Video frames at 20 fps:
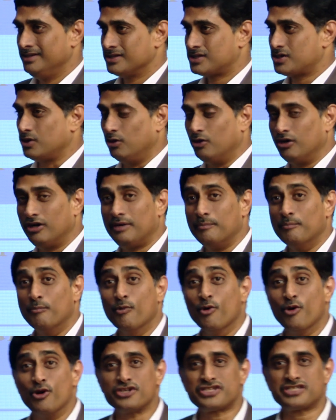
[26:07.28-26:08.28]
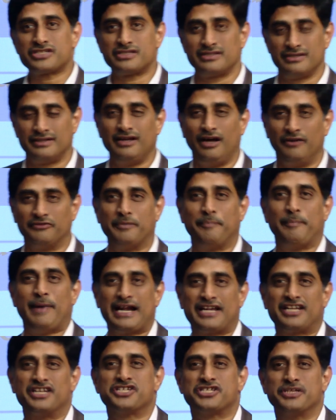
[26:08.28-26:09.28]
So most of the
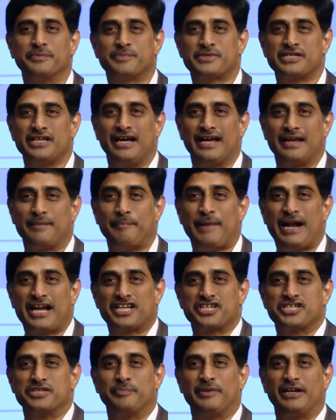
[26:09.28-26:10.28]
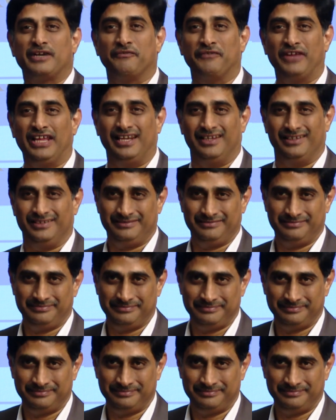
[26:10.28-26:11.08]
partnerships are partnership at will,